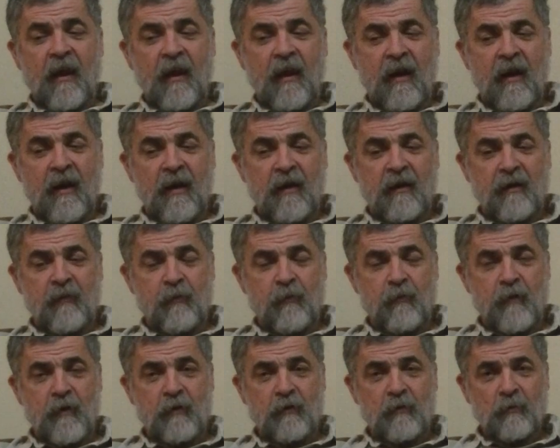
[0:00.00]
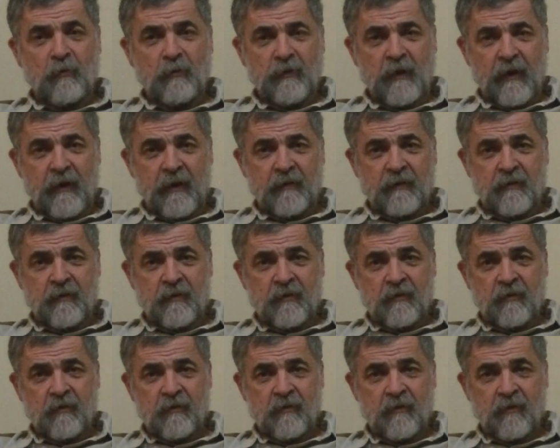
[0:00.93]
And if we do that,
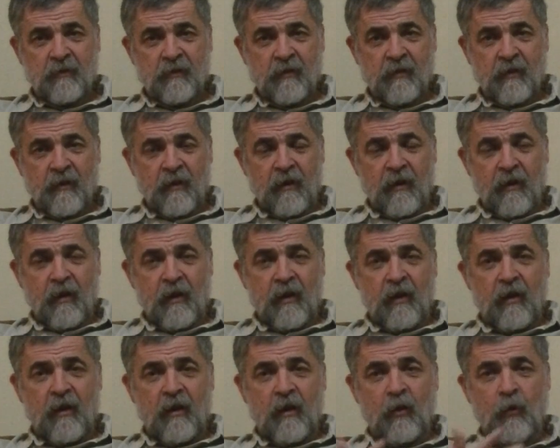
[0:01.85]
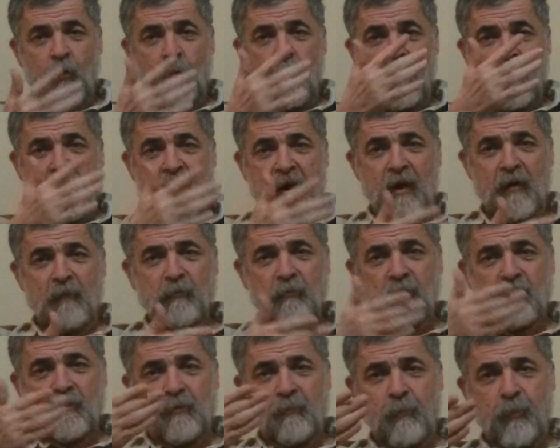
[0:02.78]
if we come
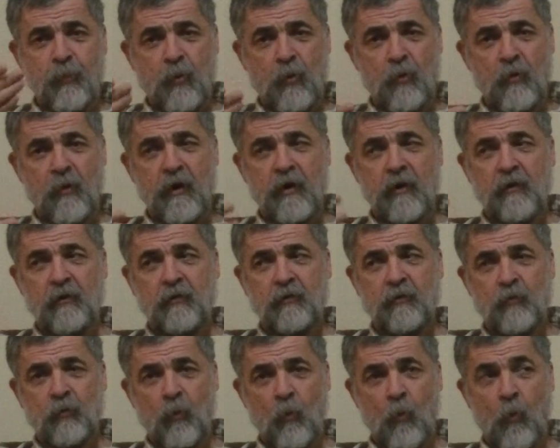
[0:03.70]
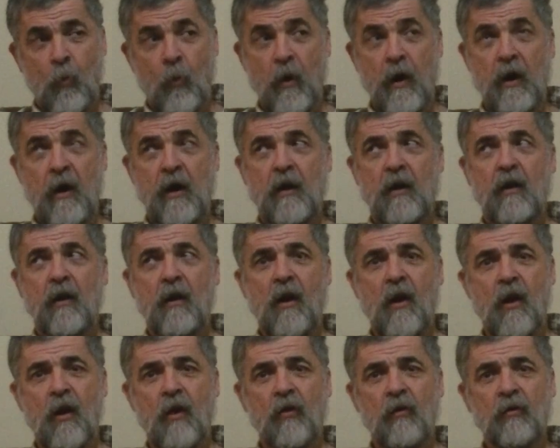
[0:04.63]
to the point where a
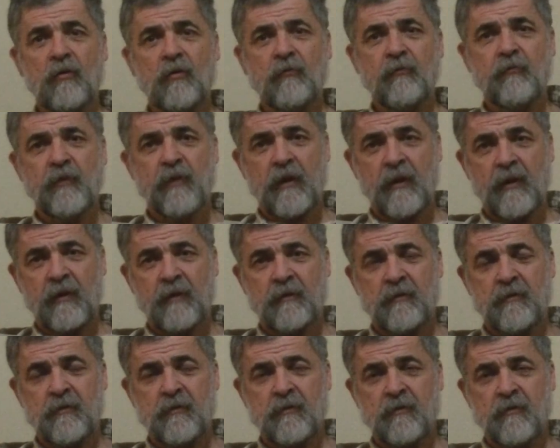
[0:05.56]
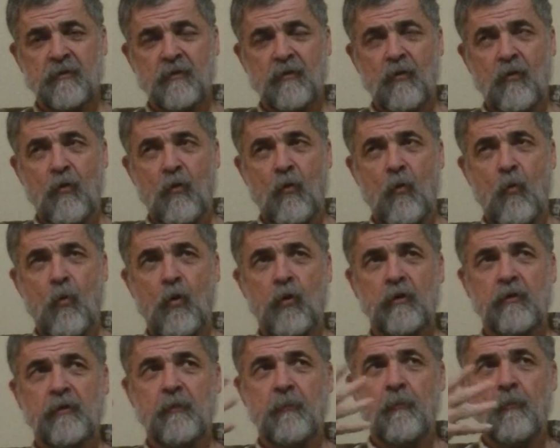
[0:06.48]
lot of that,
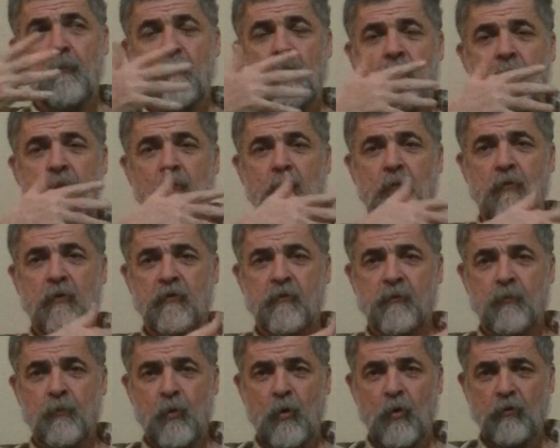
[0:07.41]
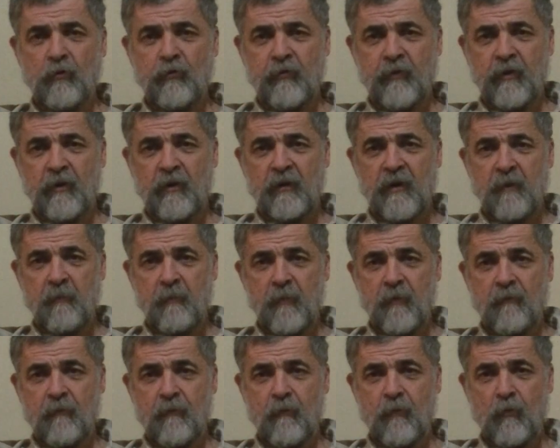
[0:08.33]
what was bothering them
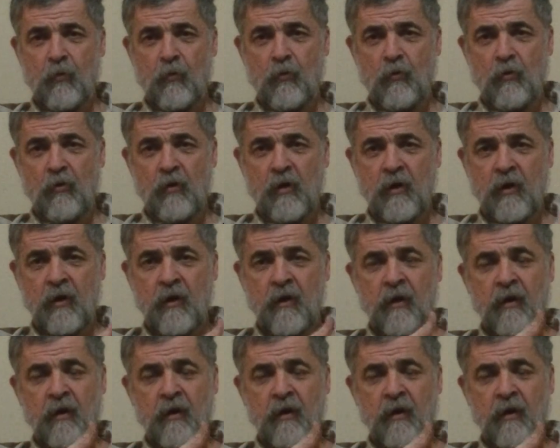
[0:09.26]
before,